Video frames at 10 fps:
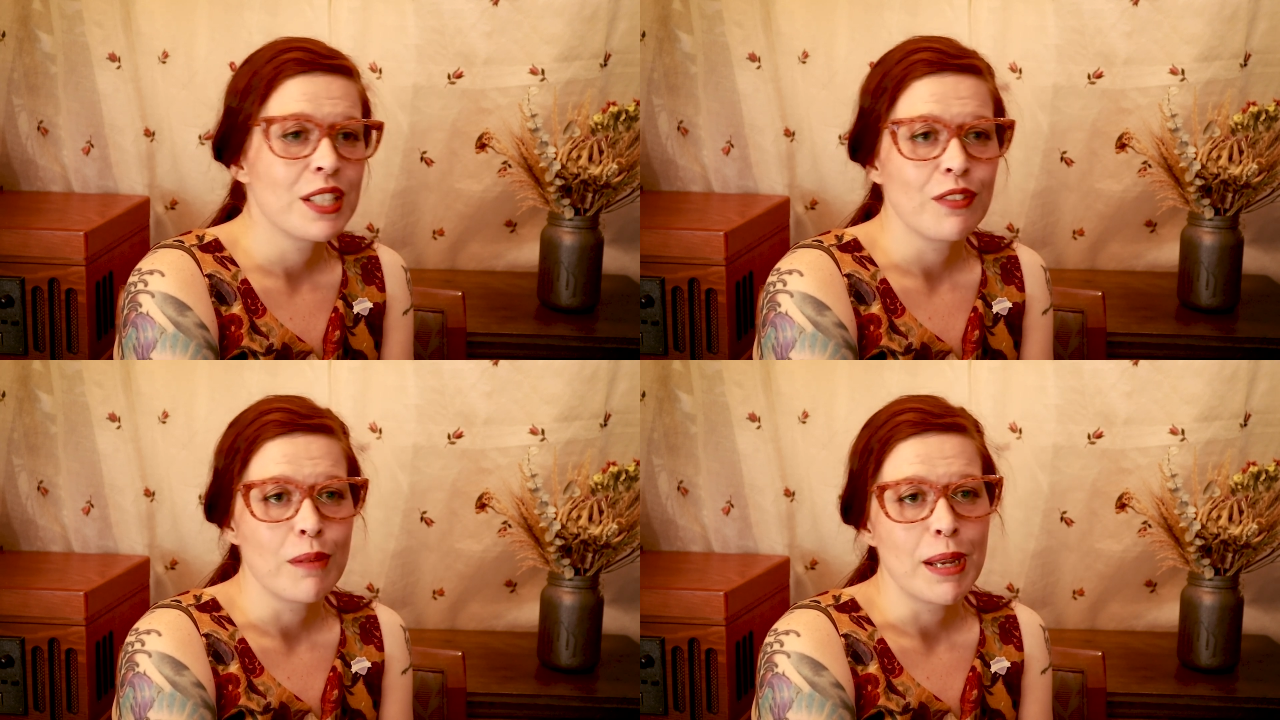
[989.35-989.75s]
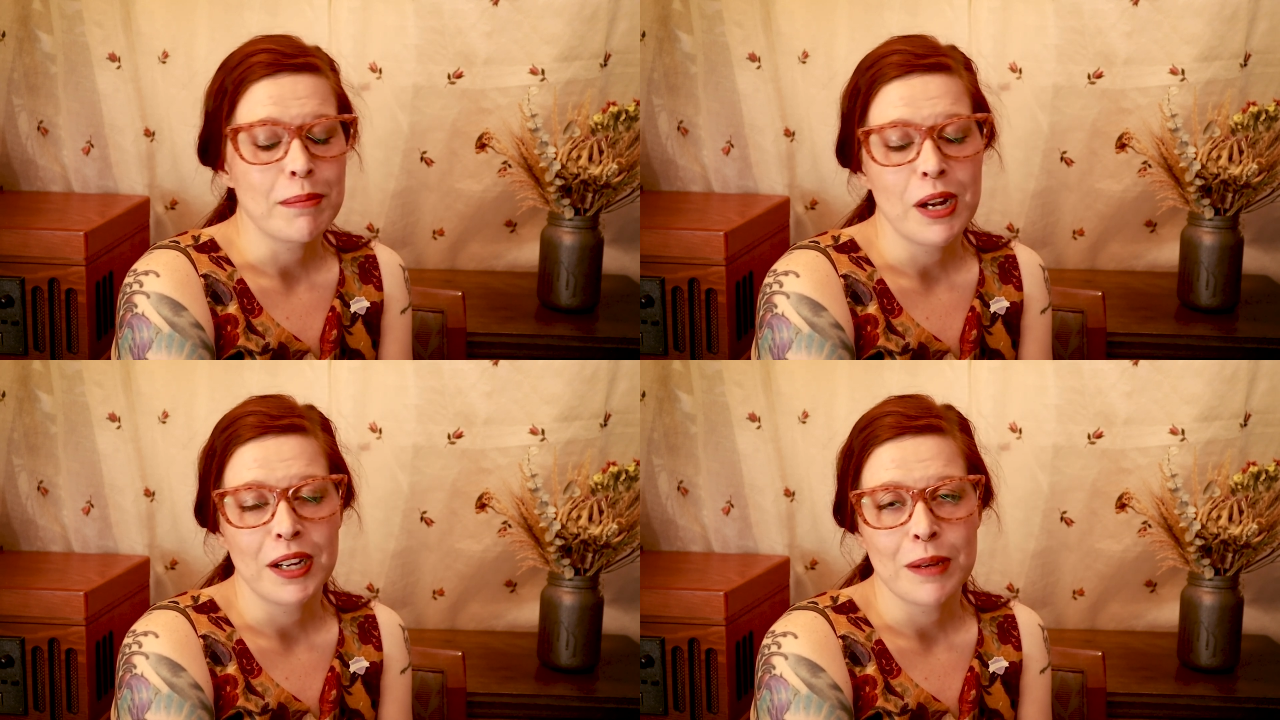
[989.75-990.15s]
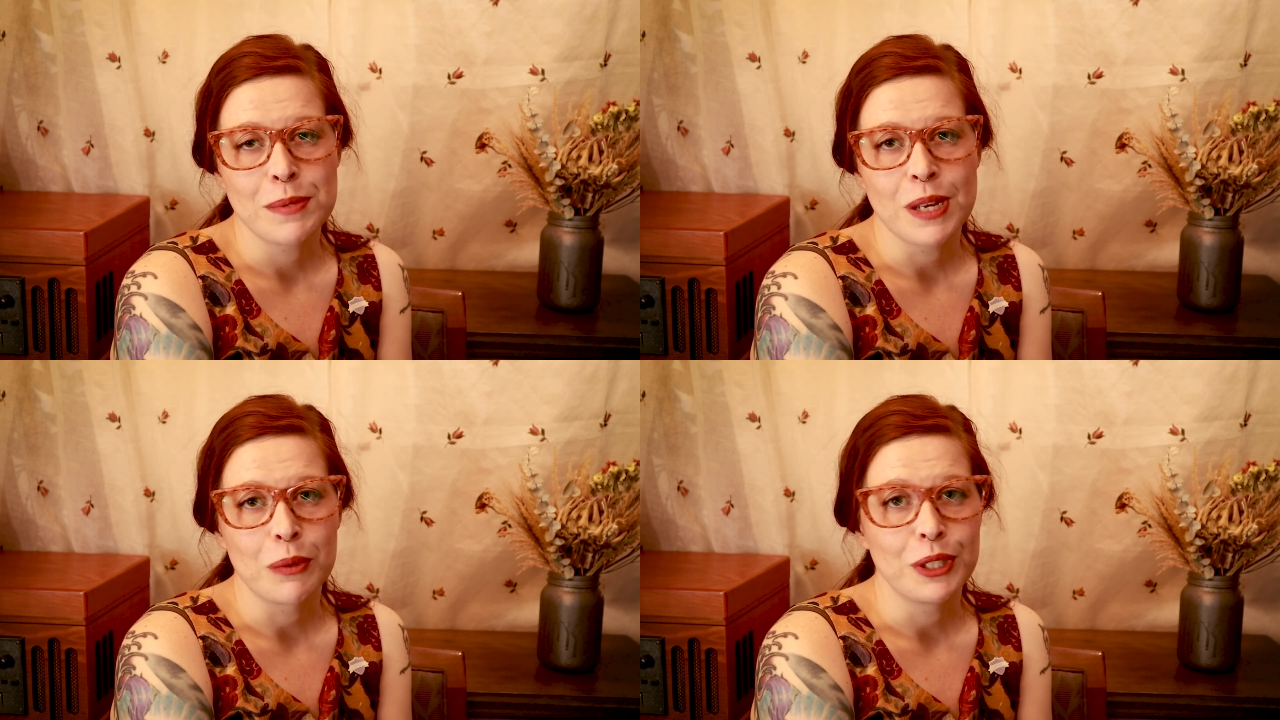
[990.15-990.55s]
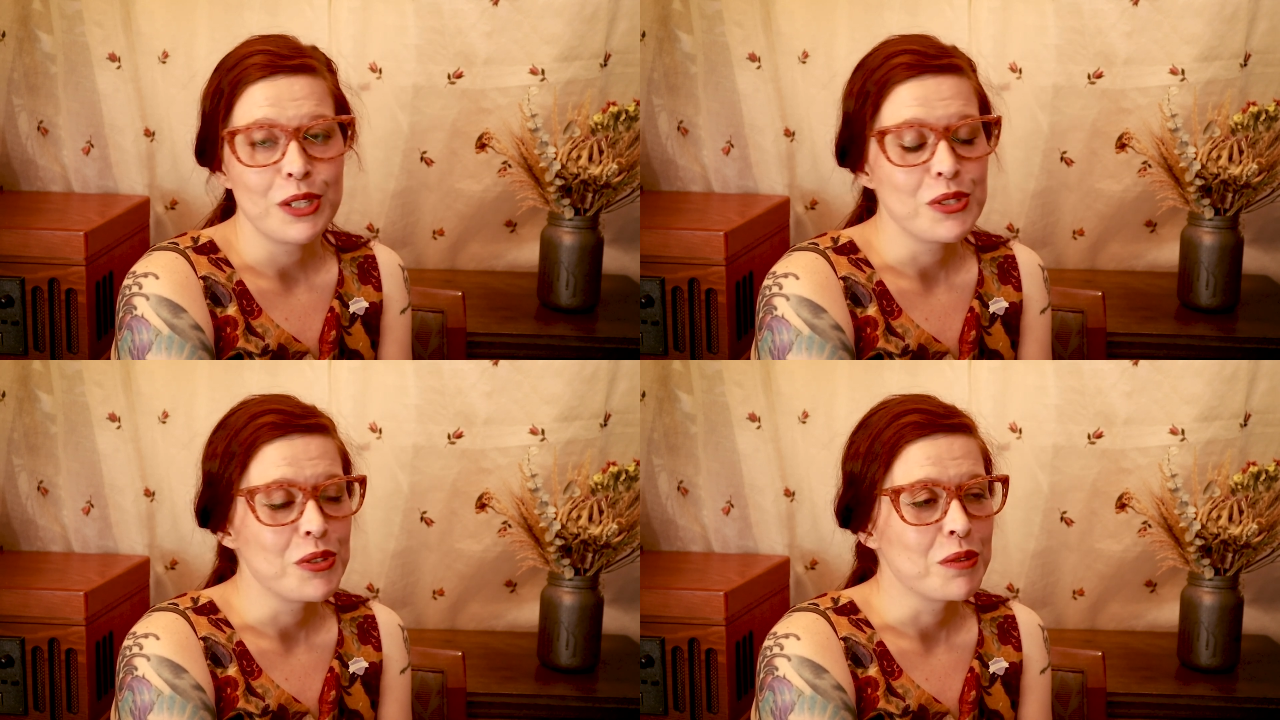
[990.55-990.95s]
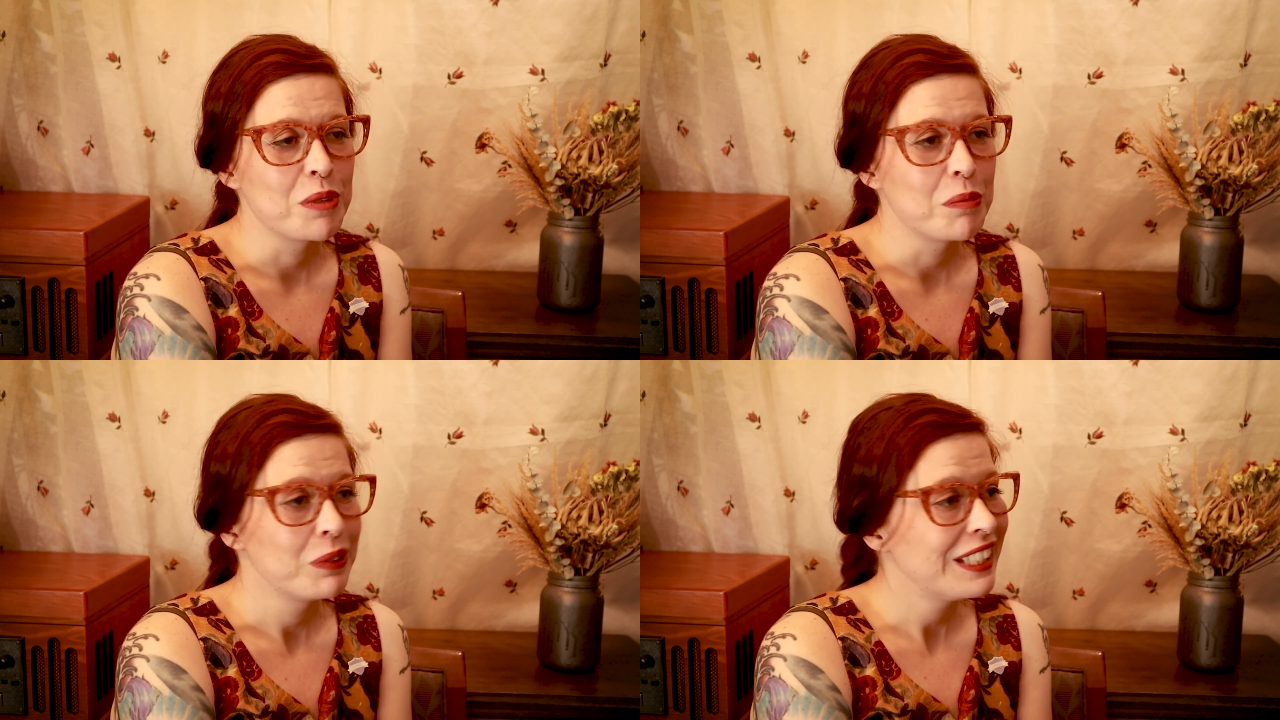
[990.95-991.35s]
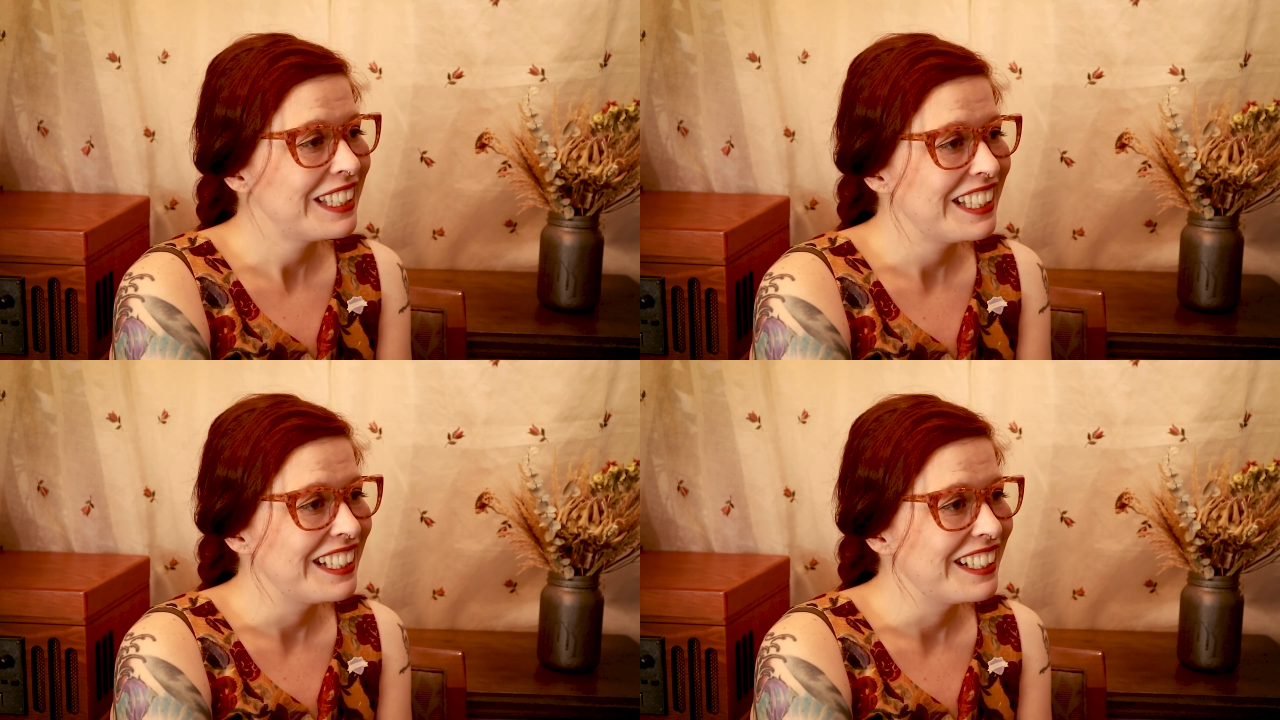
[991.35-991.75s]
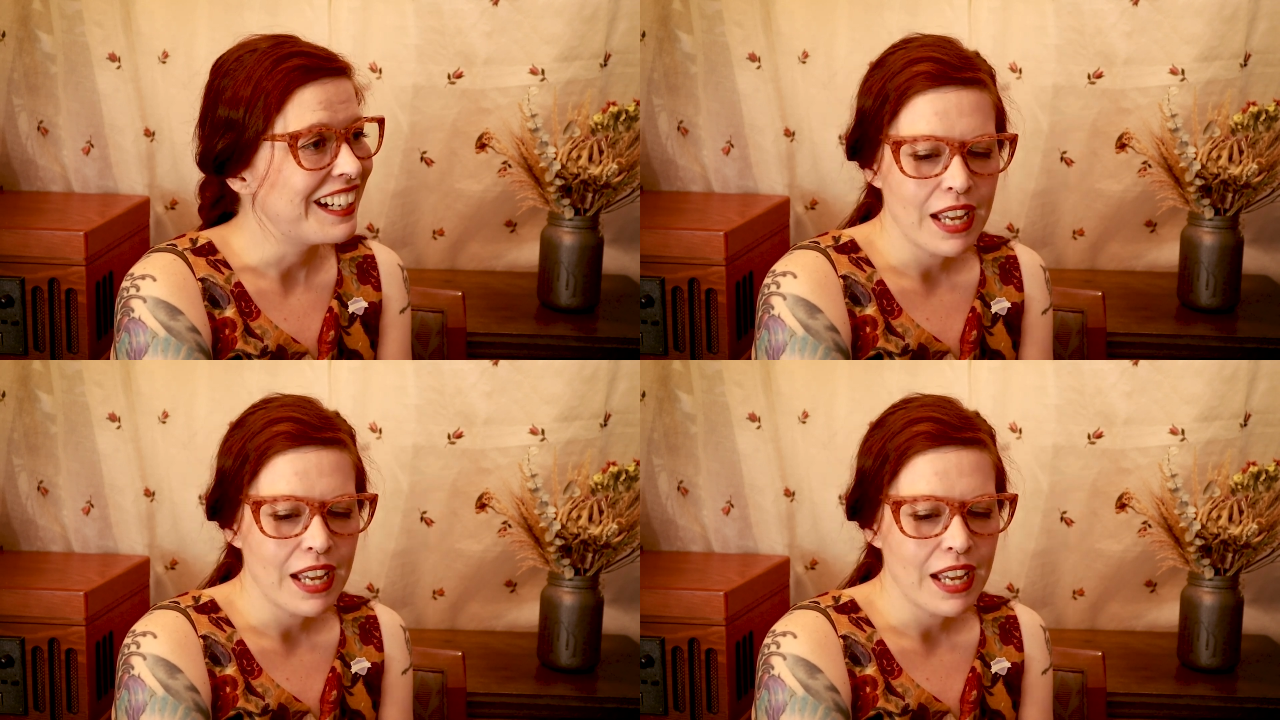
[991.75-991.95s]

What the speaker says: If I make mock-ups, I will not do them completely.